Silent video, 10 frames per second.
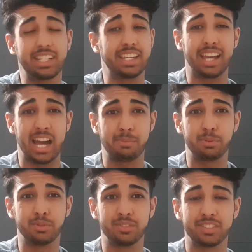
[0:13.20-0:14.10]
it
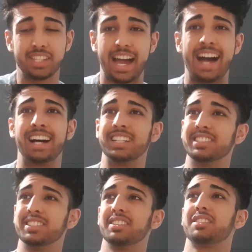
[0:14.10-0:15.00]
happens,
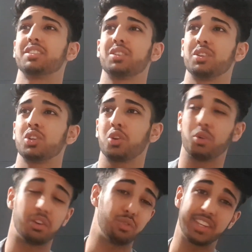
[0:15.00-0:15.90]
and
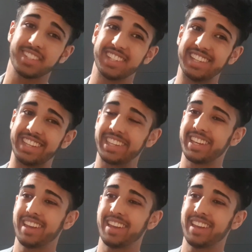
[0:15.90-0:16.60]
quite recently